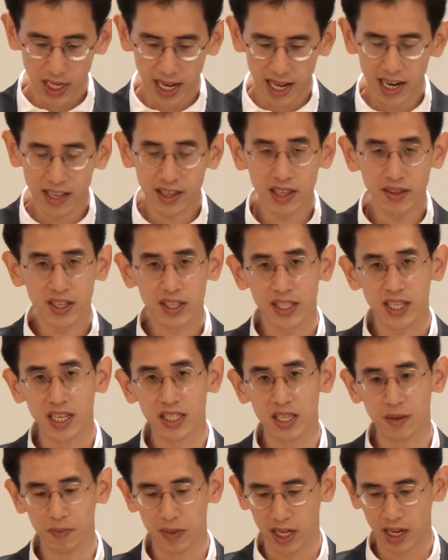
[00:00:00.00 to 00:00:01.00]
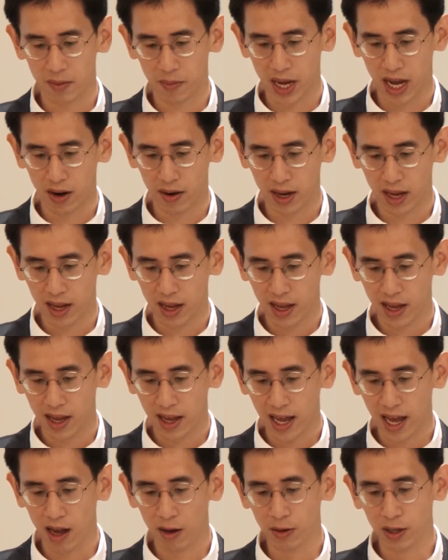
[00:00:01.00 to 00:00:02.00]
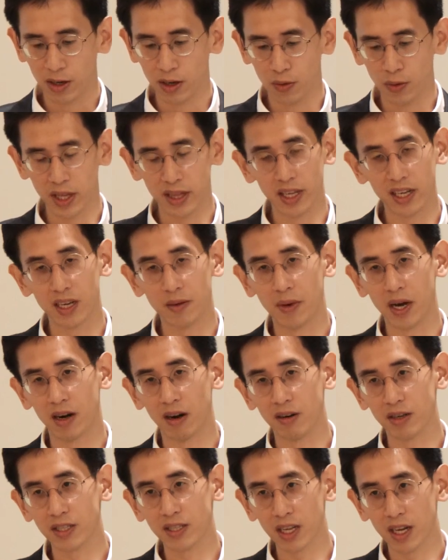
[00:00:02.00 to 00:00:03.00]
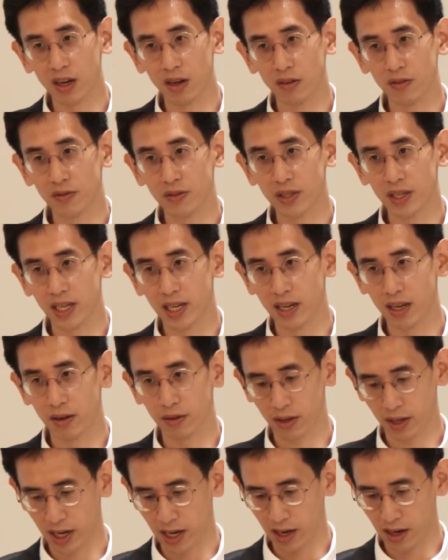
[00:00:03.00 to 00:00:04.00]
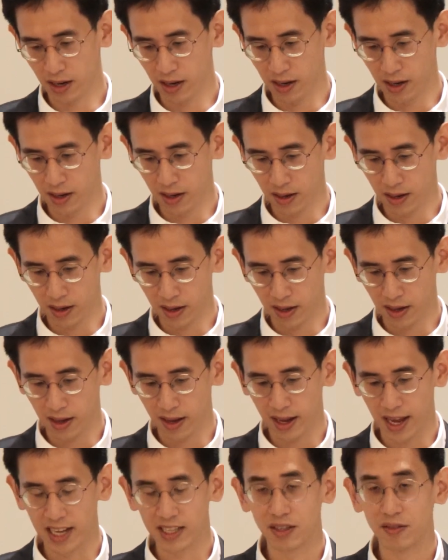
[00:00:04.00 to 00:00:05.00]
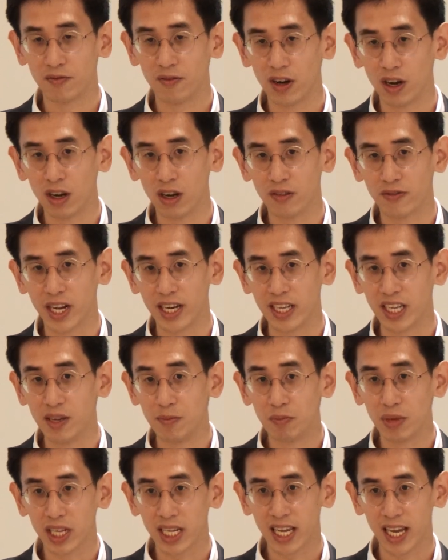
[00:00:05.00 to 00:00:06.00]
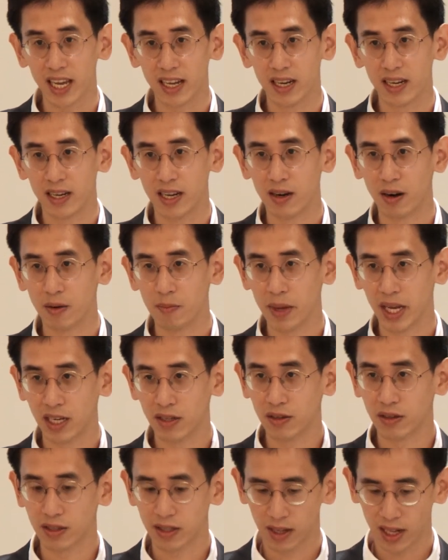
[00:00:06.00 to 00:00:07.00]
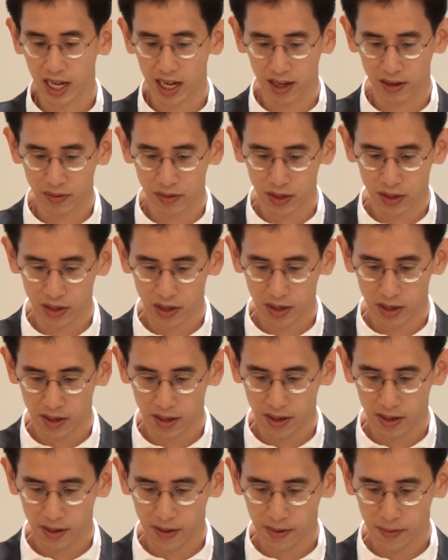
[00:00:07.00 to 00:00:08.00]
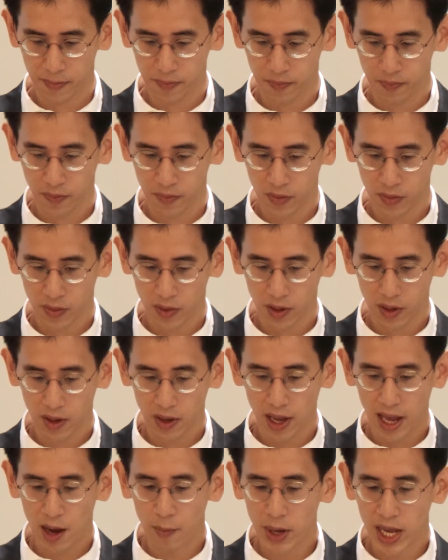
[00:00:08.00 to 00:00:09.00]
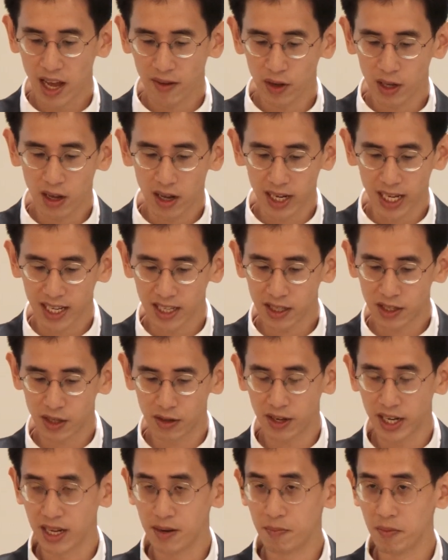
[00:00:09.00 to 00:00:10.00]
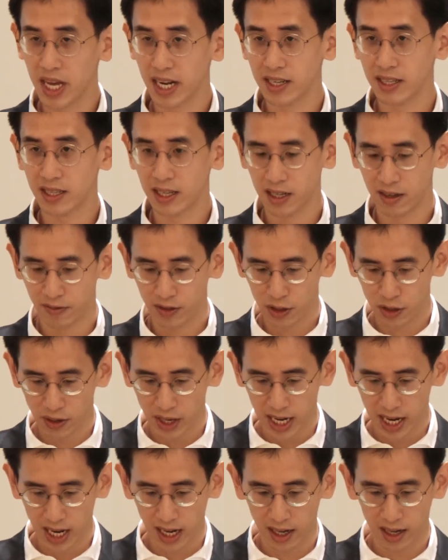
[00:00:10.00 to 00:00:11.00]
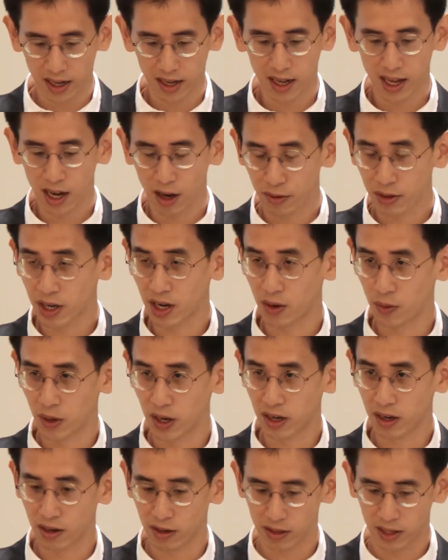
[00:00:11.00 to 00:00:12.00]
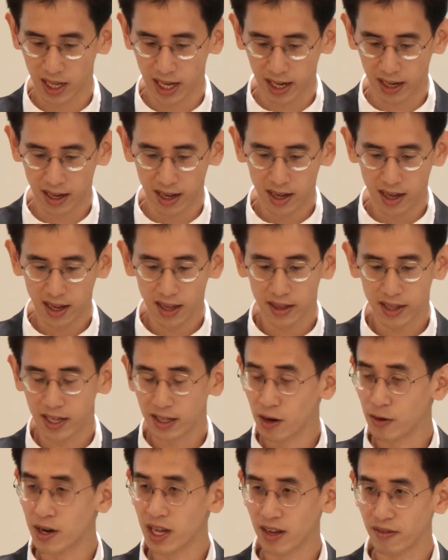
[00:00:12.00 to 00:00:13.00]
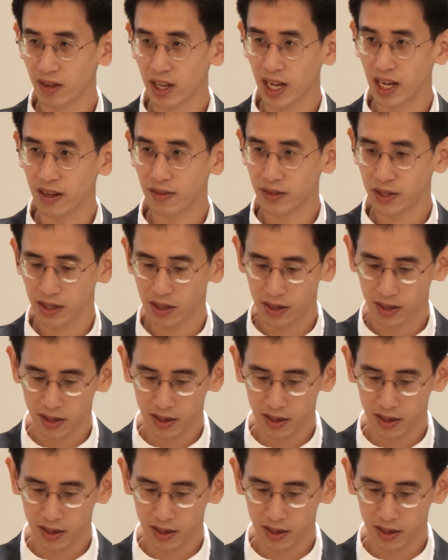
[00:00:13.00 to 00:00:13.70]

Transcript: And I think this says something about how little we think about ourselves in healthcare, as involved and implicated in our patients' lives. And we have a long history in medicine of treating healthcare workers like they don't have lives.